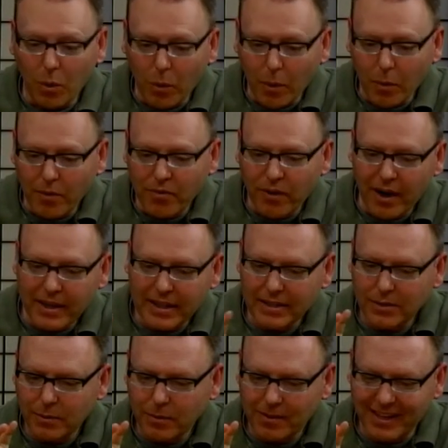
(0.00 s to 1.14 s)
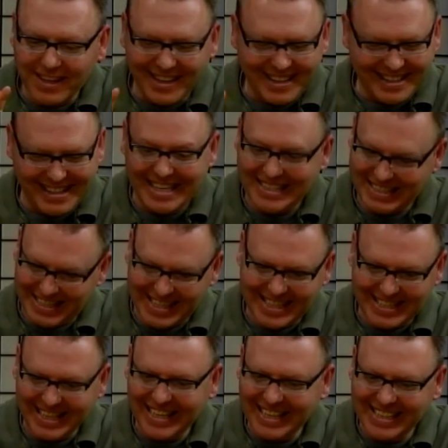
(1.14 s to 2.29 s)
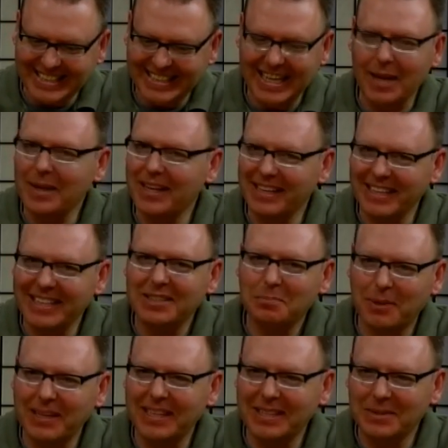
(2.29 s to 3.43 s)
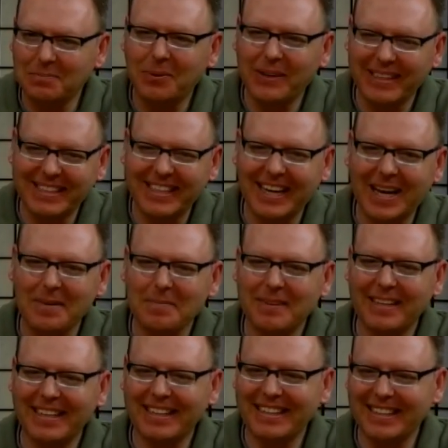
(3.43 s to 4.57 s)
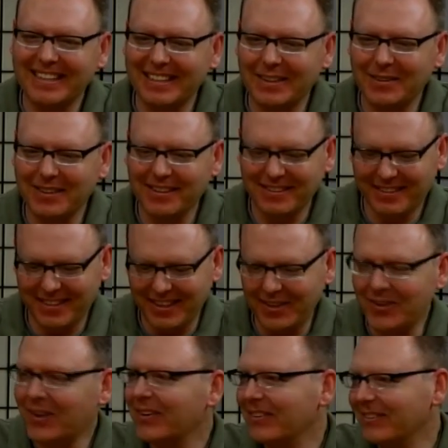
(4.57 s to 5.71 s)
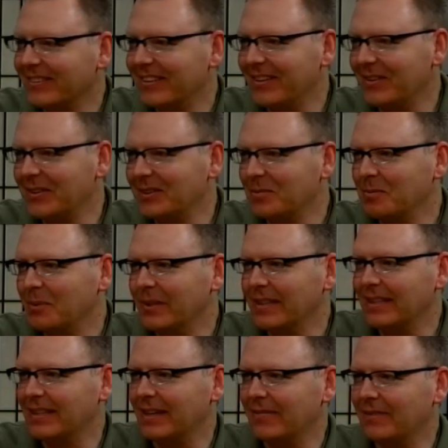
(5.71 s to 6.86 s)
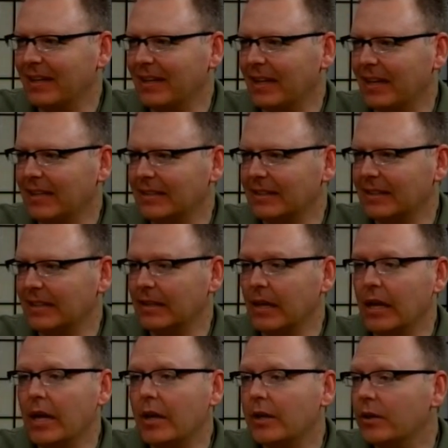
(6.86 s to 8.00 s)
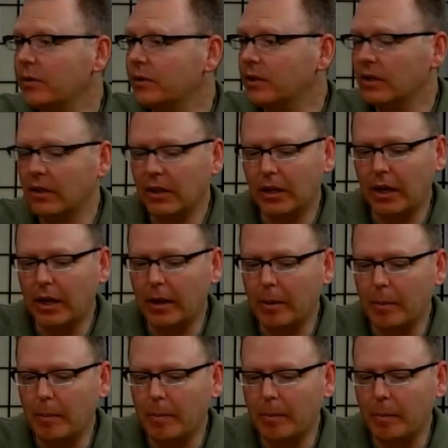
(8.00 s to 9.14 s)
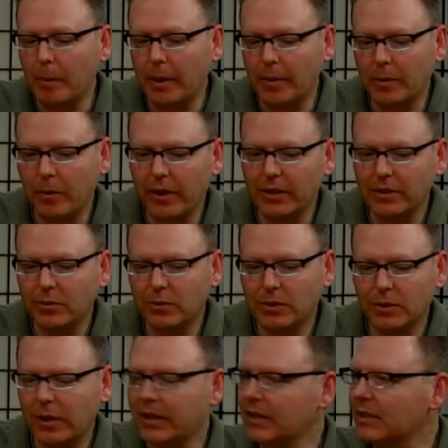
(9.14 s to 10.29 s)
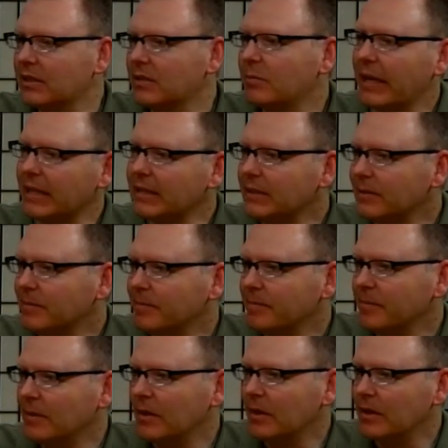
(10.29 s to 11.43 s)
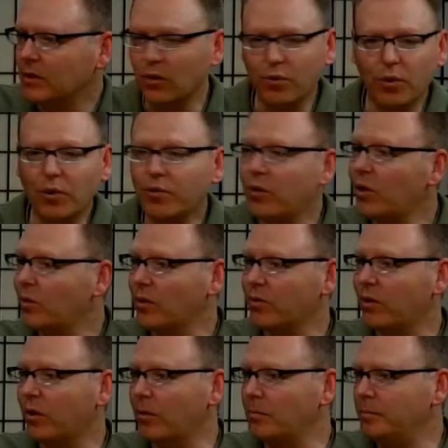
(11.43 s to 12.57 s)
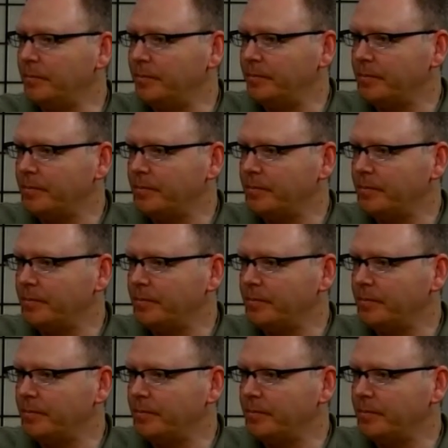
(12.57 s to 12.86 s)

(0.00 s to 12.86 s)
Well, what we find is it is print time, and there are some pretty tough deadlines, and usually my greatest restraint is space. So if we're full, we're full,